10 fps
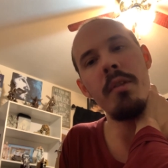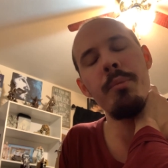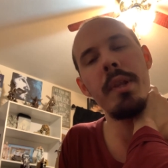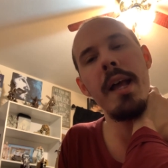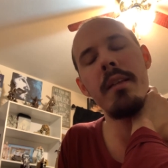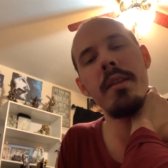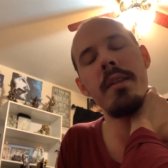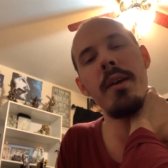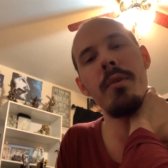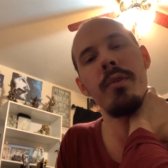But that
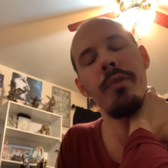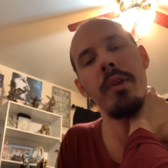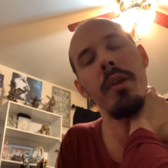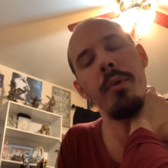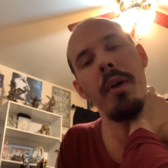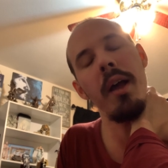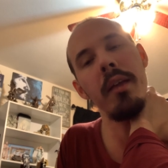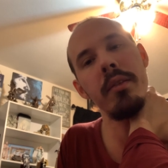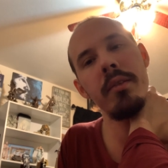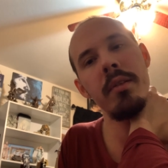detail is for you
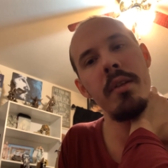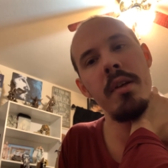guys.